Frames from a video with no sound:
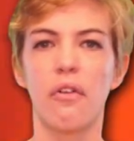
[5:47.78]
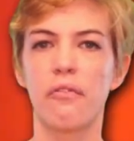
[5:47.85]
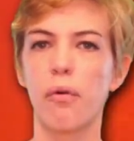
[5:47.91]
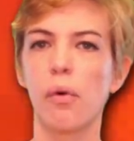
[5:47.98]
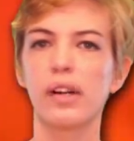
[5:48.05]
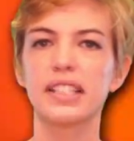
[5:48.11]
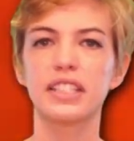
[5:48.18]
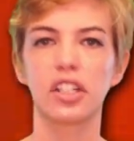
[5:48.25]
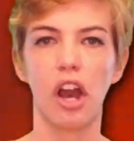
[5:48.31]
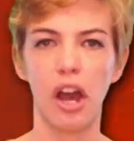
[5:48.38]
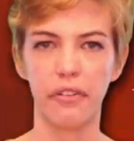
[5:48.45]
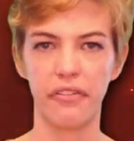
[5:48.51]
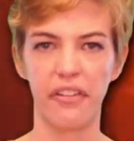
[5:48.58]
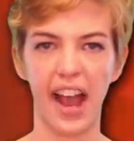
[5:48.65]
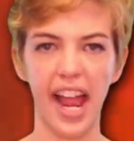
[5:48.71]
forests
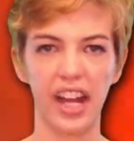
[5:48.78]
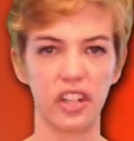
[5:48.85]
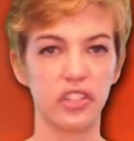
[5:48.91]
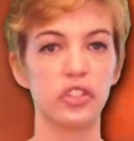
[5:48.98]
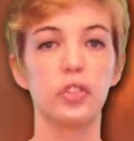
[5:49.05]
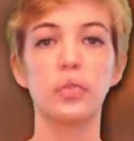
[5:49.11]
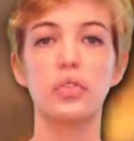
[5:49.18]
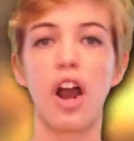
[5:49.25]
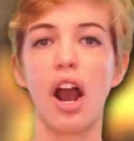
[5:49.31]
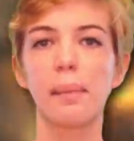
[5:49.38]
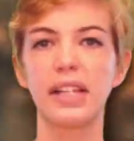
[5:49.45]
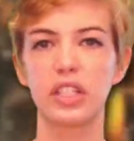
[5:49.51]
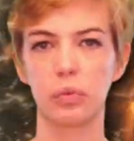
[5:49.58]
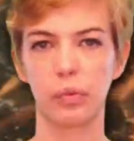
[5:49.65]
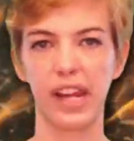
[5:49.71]
caught fire,
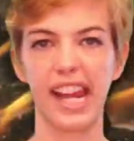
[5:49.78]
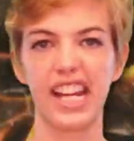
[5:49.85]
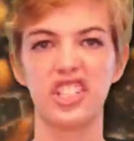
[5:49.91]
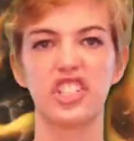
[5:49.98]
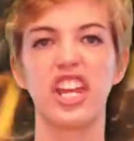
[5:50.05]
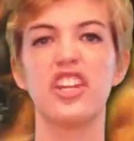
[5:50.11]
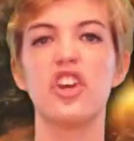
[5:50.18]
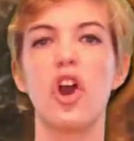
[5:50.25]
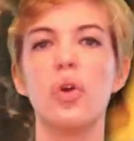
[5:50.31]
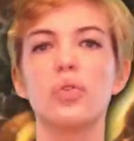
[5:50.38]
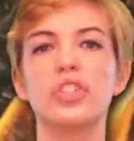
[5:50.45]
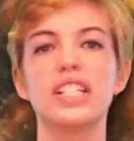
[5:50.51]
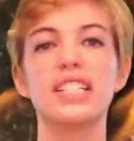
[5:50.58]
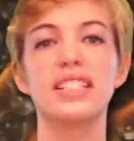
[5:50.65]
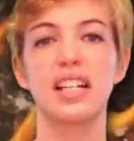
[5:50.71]
tsunamis raged, and
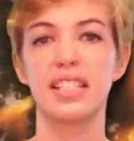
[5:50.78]
oceans